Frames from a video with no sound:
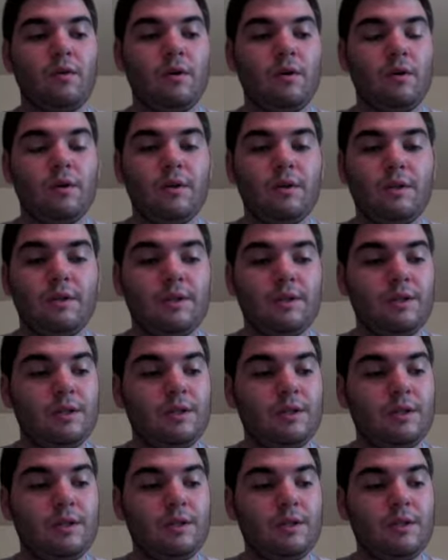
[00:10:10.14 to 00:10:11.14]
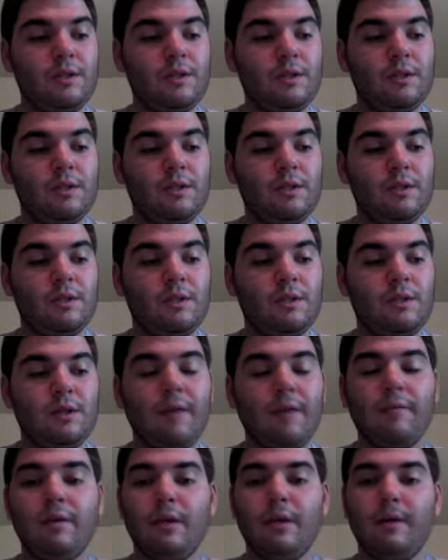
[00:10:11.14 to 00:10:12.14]

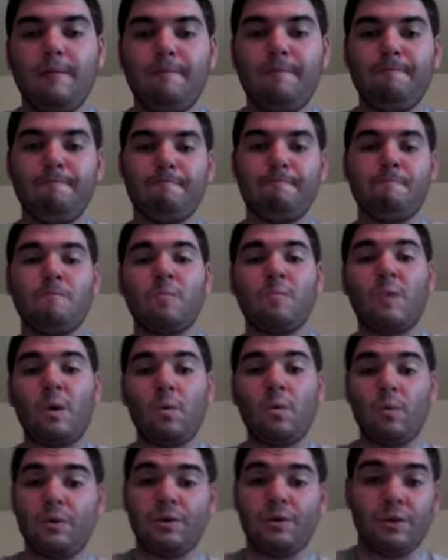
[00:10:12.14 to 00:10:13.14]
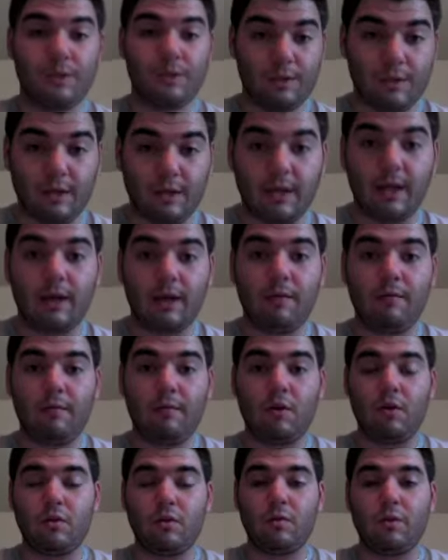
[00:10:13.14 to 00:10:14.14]
70, which is, again,
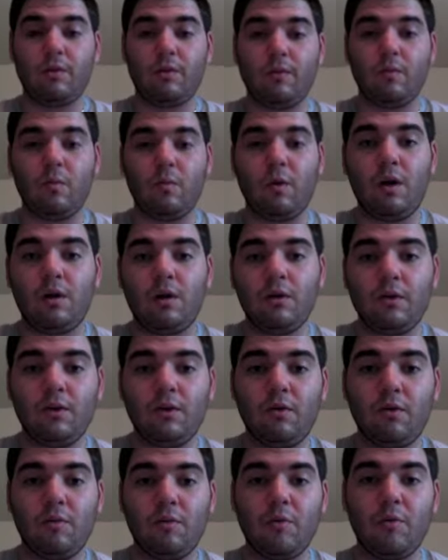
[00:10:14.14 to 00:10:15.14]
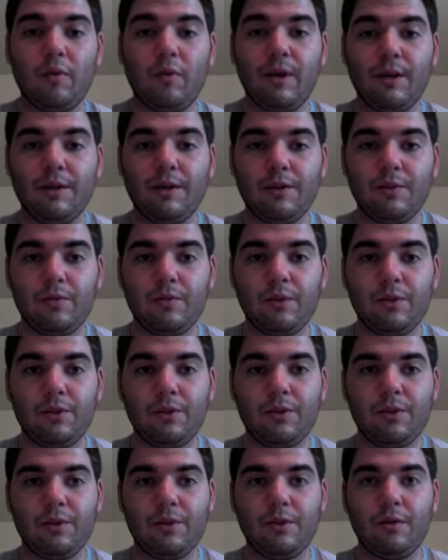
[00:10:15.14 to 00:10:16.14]
falls with normal range,
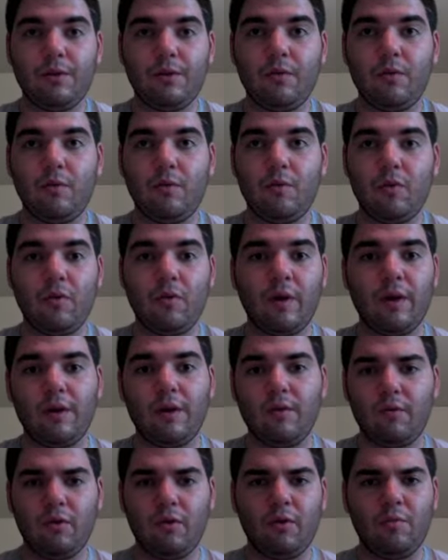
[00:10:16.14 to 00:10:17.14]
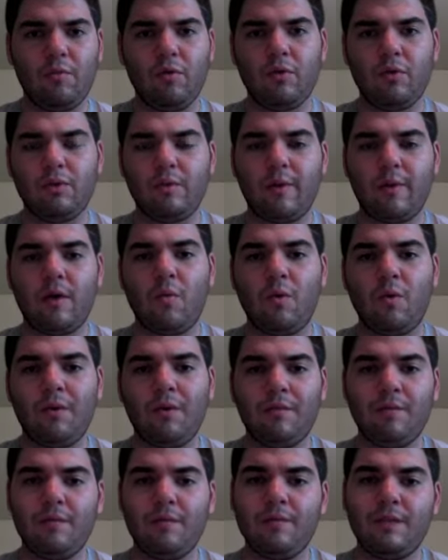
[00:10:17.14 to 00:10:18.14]
which normal is about
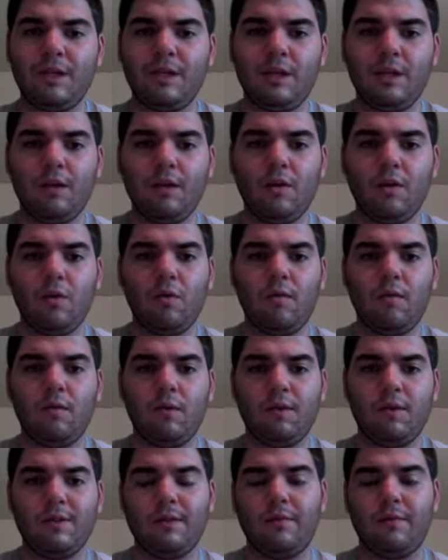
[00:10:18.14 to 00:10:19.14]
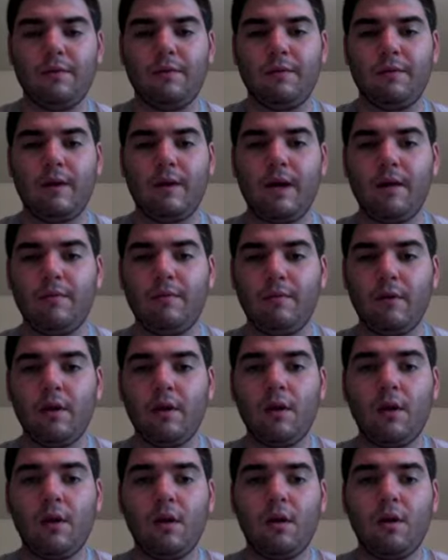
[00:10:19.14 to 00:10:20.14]
115 over 75
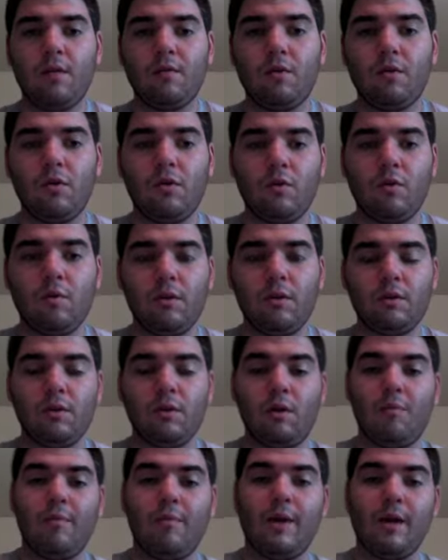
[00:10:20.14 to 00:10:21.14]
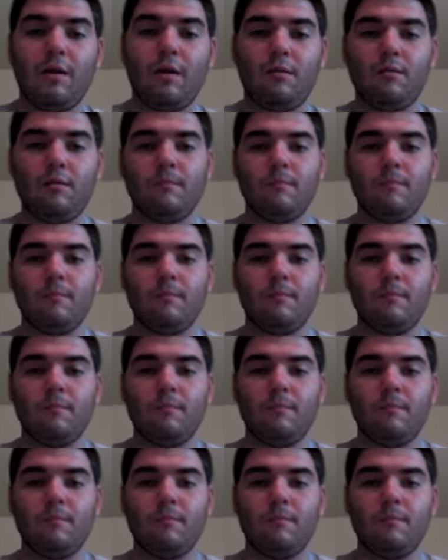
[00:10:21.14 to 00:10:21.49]
for a normal adult male,